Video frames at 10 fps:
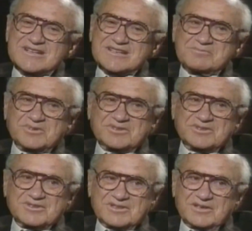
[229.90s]
But
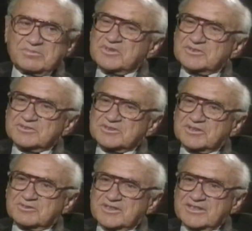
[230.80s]
a couple of years
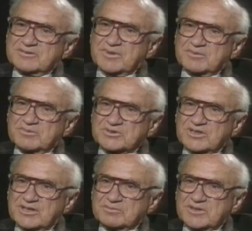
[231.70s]
ago, they did publish an
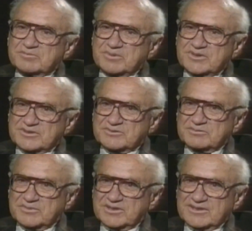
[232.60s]
op-ed piece from
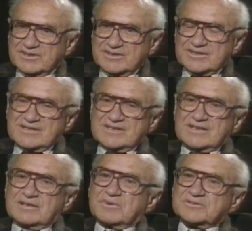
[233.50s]
me
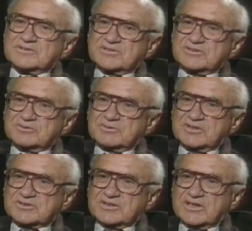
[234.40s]
about the
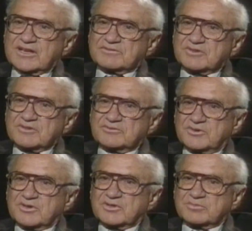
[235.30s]
situation after the
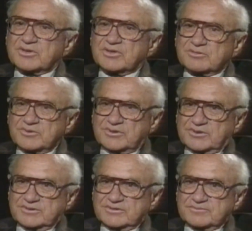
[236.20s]
fall of the Berlin Wall,
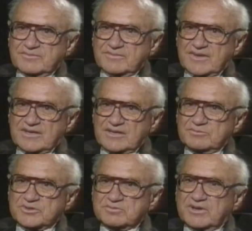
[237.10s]
in
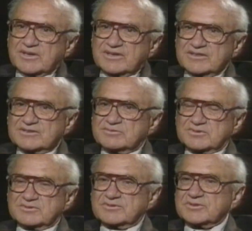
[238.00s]
which my thesis
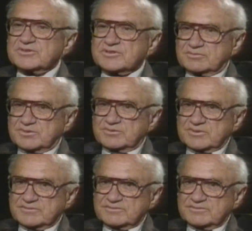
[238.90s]
was a very simple one.